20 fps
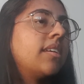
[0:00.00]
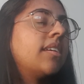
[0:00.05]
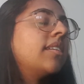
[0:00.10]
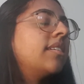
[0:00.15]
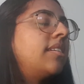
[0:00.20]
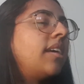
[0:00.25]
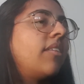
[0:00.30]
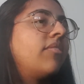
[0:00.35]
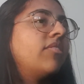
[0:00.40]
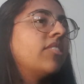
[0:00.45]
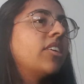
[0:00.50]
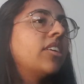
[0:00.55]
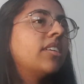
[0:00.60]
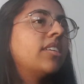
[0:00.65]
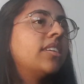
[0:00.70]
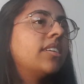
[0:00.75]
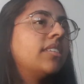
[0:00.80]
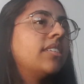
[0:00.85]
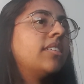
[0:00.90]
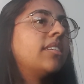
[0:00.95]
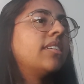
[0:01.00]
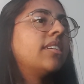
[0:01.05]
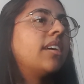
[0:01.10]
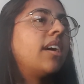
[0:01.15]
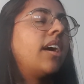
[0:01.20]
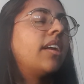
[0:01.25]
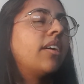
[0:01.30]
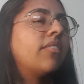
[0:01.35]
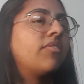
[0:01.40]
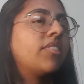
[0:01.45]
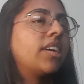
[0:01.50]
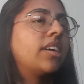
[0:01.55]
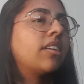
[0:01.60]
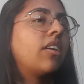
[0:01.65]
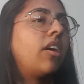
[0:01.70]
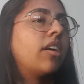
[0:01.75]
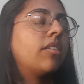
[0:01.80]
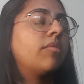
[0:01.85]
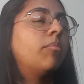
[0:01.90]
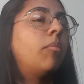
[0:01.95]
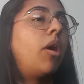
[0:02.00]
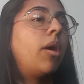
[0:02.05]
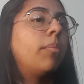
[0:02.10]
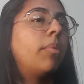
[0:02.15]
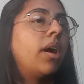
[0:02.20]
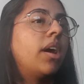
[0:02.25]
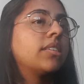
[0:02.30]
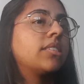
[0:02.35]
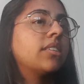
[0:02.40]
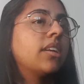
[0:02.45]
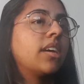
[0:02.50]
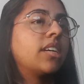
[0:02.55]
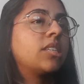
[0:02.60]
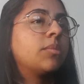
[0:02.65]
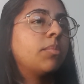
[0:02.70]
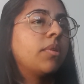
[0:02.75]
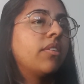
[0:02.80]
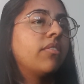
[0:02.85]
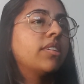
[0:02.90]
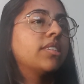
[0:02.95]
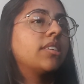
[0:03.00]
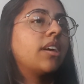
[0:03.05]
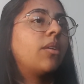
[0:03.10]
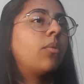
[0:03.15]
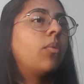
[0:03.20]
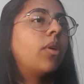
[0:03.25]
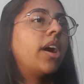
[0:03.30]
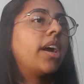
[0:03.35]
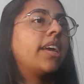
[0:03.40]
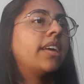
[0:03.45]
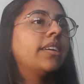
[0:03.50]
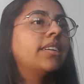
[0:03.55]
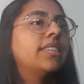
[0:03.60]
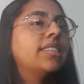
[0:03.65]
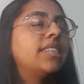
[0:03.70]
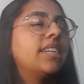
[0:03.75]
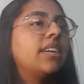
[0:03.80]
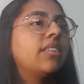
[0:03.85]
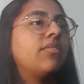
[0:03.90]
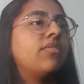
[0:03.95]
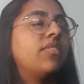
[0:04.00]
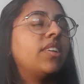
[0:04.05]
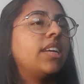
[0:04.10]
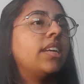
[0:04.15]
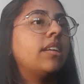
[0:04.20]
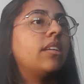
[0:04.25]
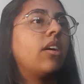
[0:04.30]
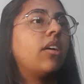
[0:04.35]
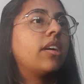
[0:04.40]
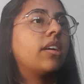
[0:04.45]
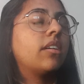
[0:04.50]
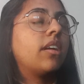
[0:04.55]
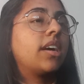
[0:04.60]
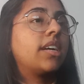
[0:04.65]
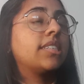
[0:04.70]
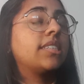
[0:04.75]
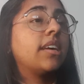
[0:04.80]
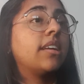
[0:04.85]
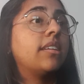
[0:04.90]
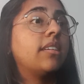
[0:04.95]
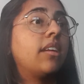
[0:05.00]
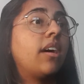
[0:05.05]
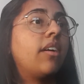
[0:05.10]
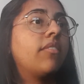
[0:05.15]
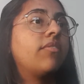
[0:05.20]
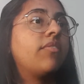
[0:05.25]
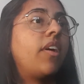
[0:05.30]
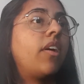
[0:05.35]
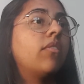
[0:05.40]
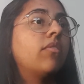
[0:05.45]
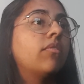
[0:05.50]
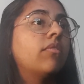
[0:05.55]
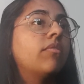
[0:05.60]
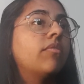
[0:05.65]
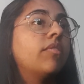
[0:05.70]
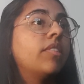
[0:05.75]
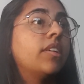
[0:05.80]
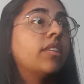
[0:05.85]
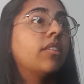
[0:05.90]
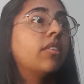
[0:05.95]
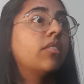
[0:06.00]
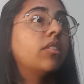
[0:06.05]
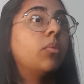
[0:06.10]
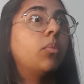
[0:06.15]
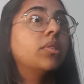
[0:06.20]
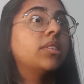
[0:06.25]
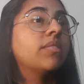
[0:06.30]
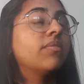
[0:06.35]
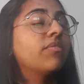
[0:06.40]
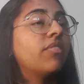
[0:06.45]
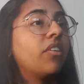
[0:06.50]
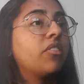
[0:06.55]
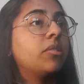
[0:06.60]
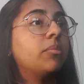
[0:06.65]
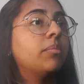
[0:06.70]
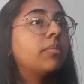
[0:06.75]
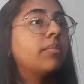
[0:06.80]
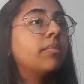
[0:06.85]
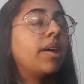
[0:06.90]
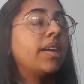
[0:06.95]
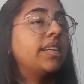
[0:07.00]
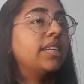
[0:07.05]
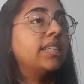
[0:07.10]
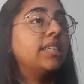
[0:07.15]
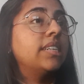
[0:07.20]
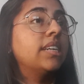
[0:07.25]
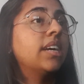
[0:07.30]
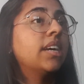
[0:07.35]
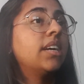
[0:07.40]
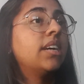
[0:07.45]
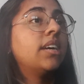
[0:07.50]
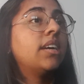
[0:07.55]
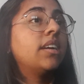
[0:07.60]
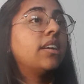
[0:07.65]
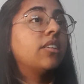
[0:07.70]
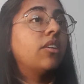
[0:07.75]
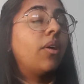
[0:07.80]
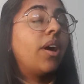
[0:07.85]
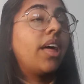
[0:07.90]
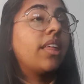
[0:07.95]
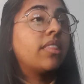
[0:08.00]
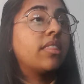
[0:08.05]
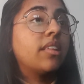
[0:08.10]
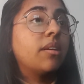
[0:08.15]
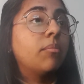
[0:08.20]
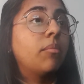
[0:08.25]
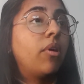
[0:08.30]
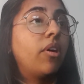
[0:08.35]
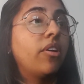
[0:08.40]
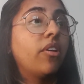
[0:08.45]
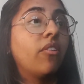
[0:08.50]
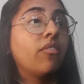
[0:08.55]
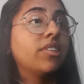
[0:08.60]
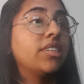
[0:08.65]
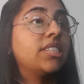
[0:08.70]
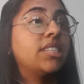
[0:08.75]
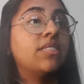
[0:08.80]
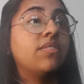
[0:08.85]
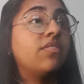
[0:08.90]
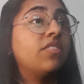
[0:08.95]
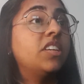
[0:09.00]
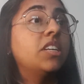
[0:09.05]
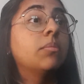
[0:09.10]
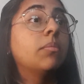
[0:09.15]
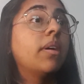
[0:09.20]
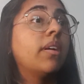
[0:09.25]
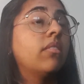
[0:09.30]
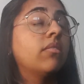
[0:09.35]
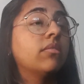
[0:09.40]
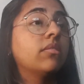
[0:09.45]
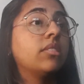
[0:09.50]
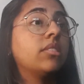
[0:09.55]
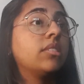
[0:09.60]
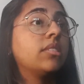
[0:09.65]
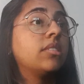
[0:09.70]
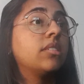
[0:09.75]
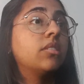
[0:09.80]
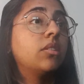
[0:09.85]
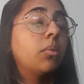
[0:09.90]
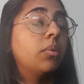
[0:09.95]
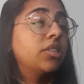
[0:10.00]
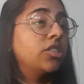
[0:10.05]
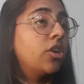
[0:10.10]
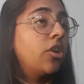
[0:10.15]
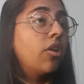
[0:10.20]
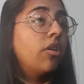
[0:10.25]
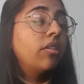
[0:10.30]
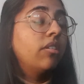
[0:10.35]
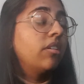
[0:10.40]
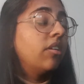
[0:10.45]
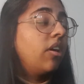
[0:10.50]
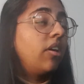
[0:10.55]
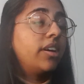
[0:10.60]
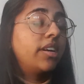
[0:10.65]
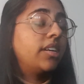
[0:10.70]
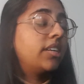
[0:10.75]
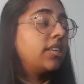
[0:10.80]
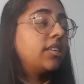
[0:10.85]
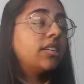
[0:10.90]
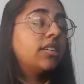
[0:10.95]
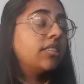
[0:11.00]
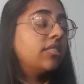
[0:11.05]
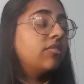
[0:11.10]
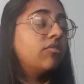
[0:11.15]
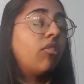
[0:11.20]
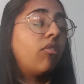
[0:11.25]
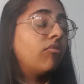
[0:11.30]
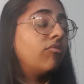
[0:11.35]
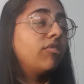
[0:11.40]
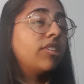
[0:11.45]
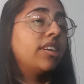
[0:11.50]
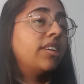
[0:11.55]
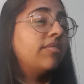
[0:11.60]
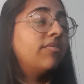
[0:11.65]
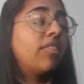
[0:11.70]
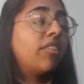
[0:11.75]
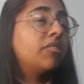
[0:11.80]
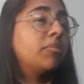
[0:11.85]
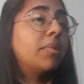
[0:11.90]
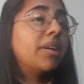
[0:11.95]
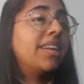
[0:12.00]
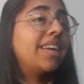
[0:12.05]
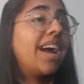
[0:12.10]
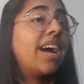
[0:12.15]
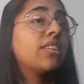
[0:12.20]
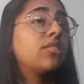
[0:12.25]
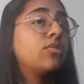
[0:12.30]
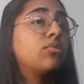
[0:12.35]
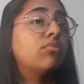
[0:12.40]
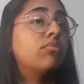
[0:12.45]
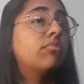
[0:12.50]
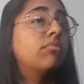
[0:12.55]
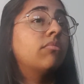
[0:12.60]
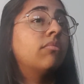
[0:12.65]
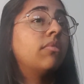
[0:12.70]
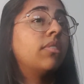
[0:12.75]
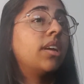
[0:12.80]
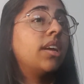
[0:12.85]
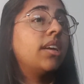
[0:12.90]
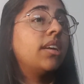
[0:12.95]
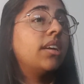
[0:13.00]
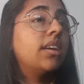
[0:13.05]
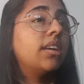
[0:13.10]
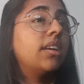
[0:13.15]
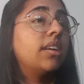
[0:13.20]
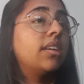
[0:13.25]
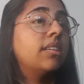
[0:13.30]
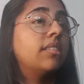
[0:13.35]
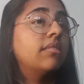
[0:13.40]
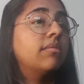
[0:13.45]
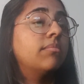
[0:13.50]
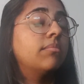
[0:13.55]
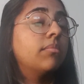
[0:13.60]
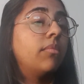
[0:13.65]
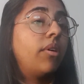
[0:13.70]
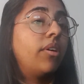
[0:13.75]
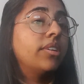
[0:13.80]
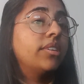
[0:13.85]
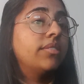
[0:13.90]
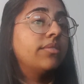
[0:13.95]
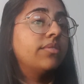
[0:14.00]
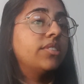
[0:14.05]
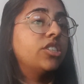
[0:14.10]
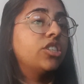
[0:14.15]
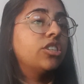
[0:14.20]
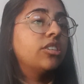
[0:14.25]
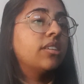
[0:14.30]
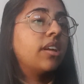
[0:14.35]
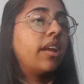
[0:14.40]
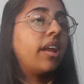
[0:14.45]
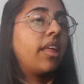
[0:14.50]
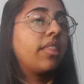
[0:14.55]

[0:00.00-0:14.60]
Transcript: Definitely. And I think, like, my personal experience, like working in DFE, like I said, I felt, there wasn't very many, ethnic minority females. There was not really very many at all in my division. And I